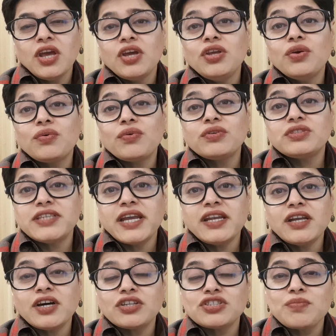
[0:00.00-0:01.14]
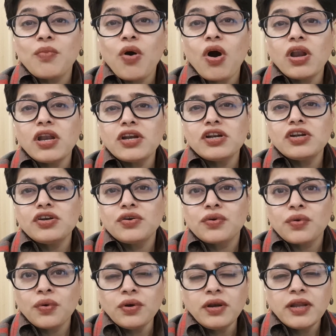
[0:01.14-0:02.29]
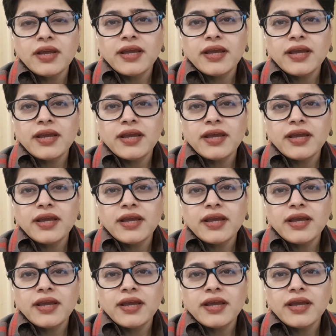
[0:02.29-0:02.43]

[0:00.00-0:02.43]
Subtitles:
you could send a small little drone